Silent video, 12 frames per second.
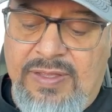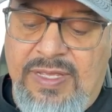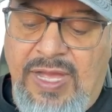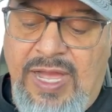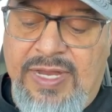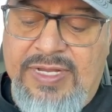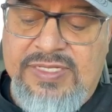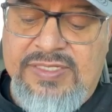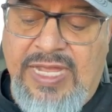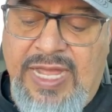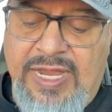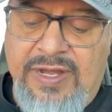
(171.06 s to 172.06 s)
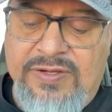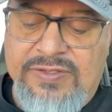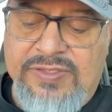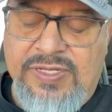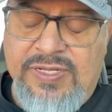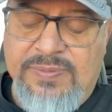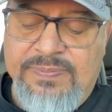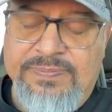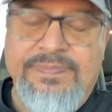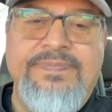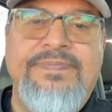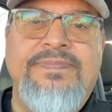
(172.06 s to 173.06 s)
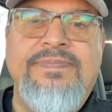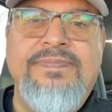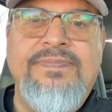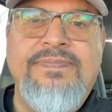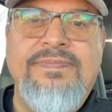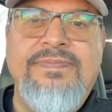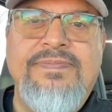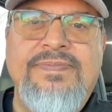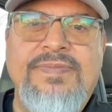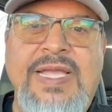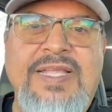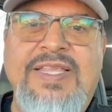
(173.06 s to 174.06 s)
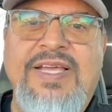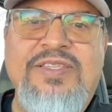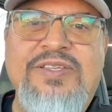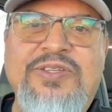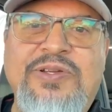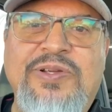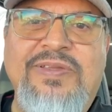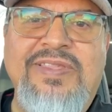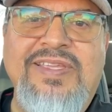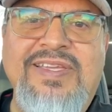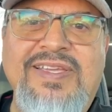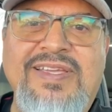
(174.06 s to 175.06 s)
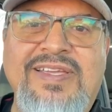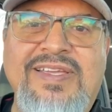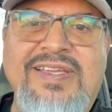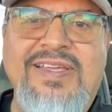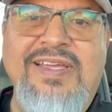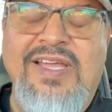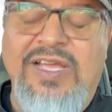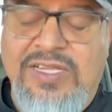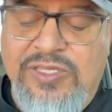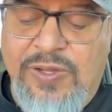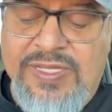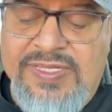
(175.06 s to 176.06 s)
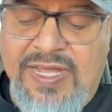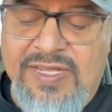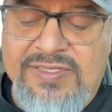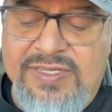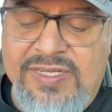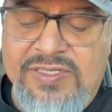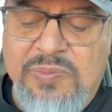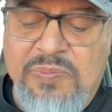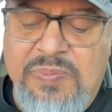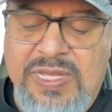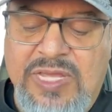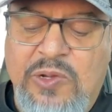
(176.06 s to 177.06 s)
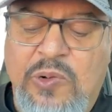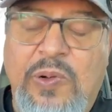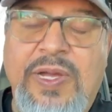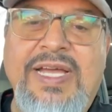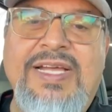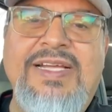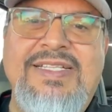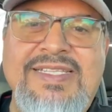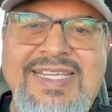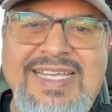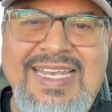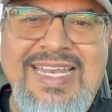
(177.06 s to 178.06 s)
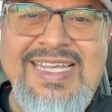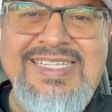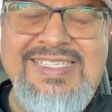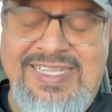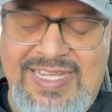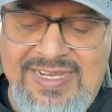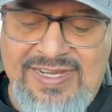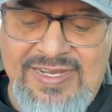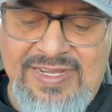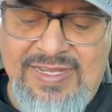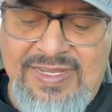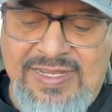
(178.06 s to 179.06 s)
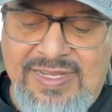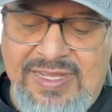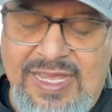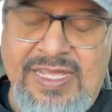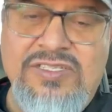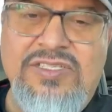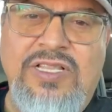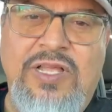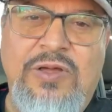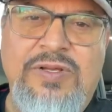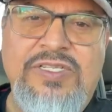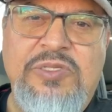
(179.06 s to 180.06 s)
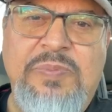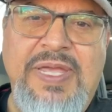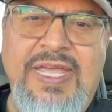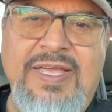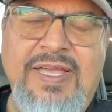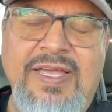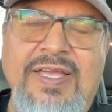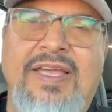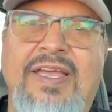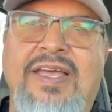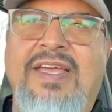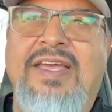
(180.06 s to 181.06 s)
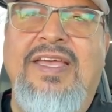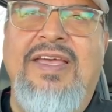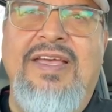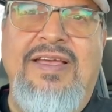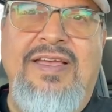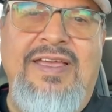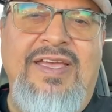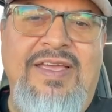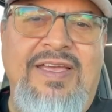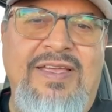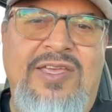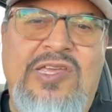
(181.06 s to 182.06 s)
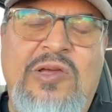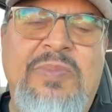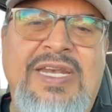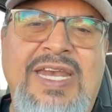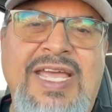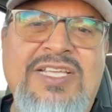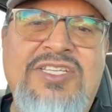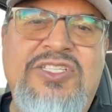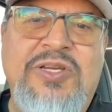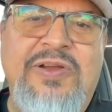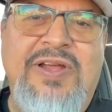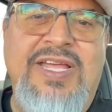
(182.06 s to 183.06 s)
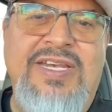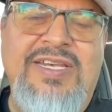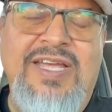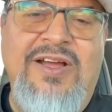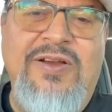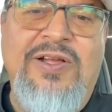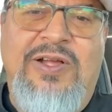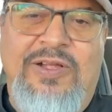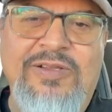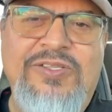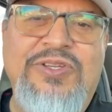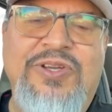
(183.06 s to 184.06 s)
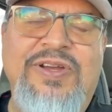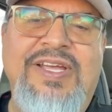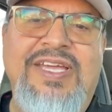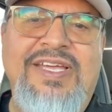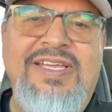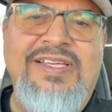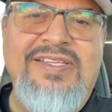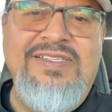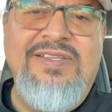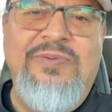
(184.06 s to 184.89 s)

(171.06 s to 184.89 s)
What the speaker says: God desires. Ain't that the truth? So it tells us, be quick to listen and slow to speak. Human nature and our culture is